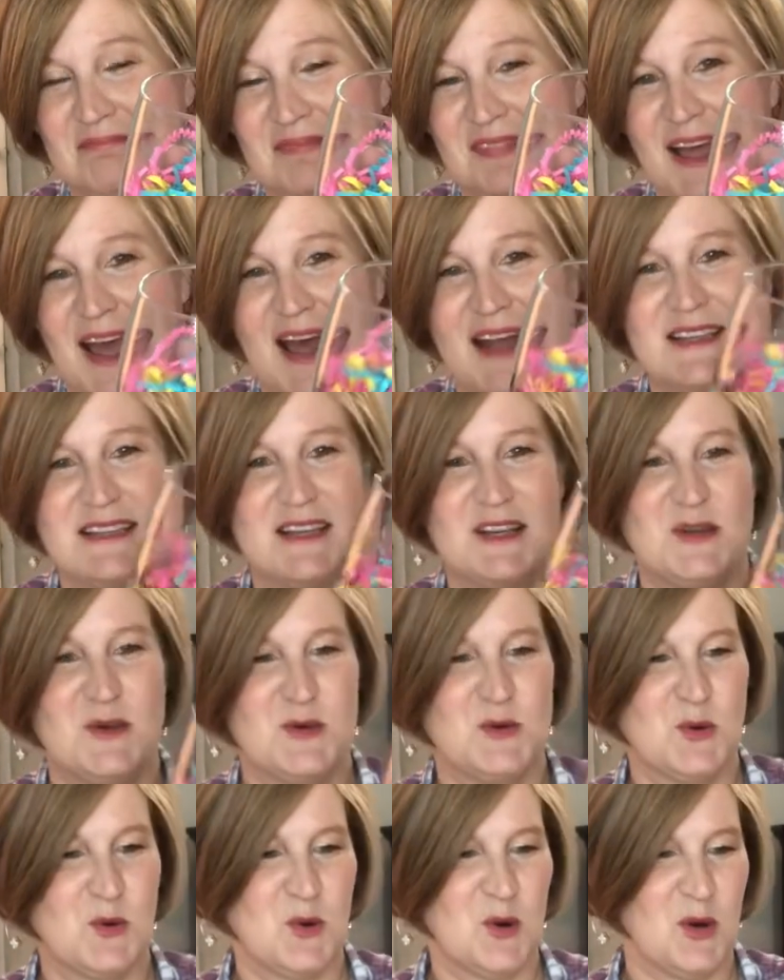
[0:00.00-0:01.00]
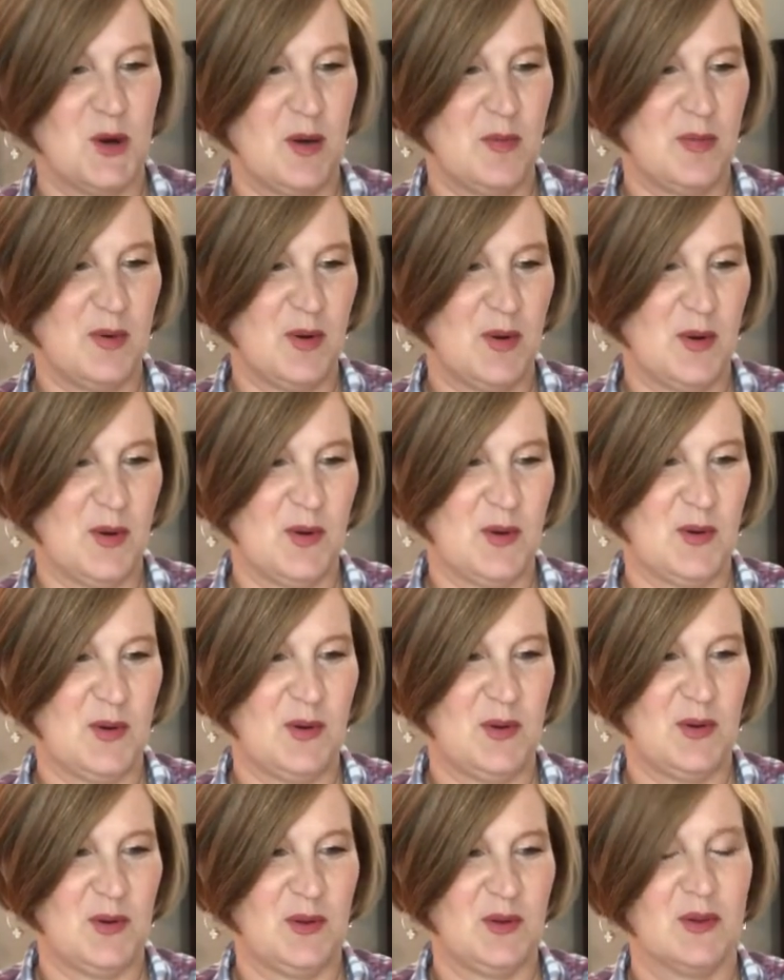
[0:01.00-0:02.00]
That's
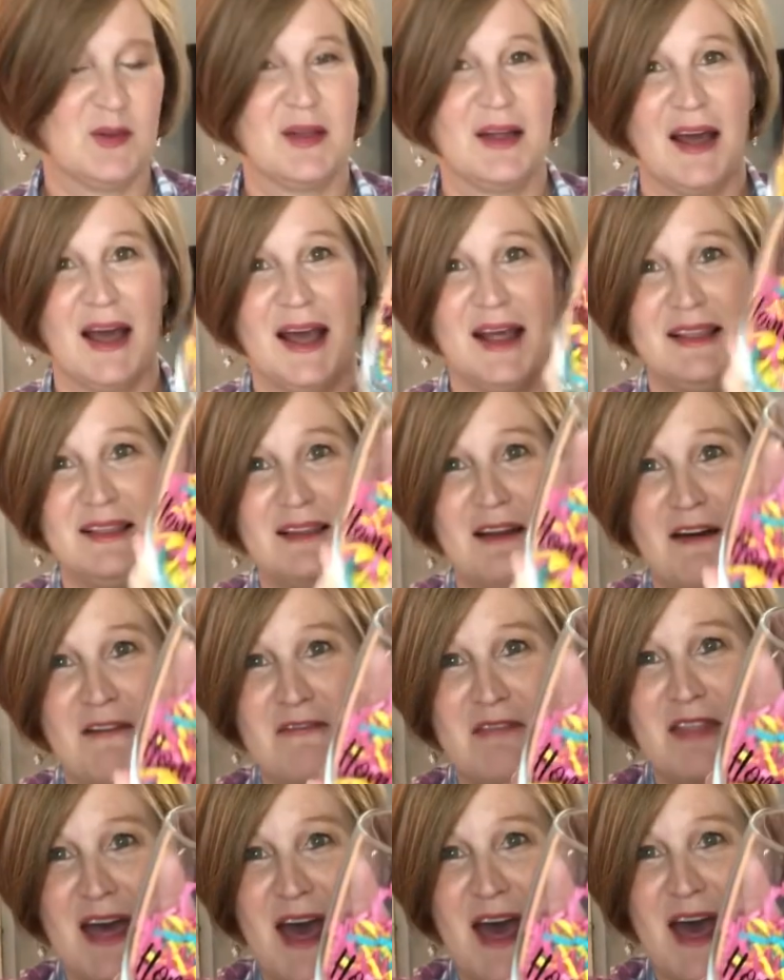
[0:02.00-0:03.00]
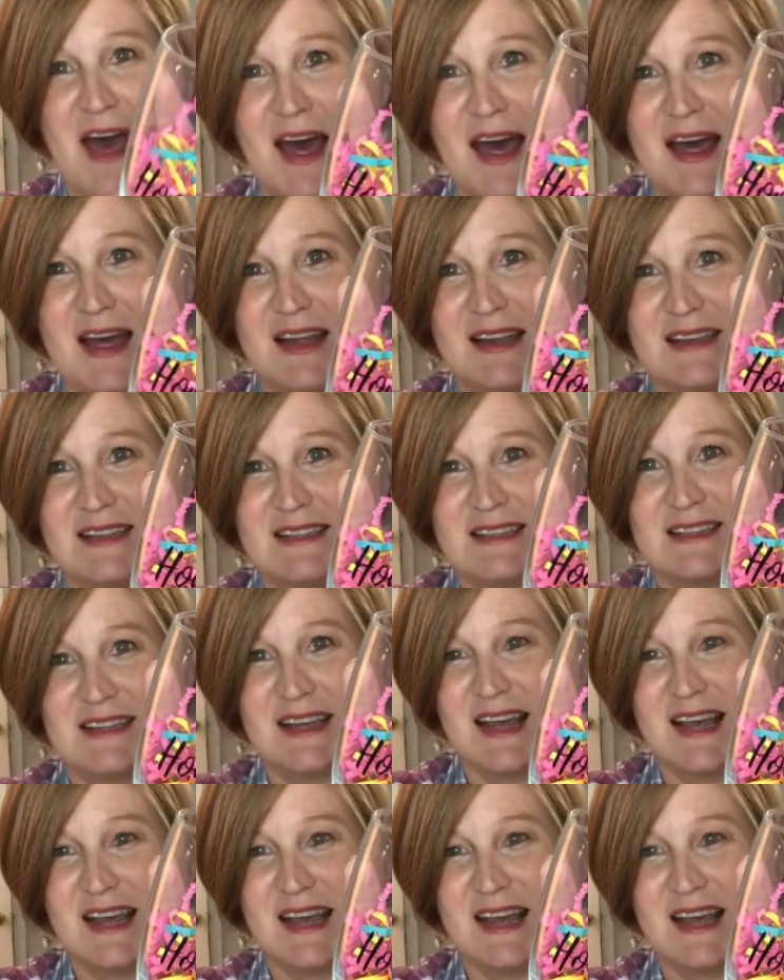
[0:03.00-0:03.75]
adorable. I love that.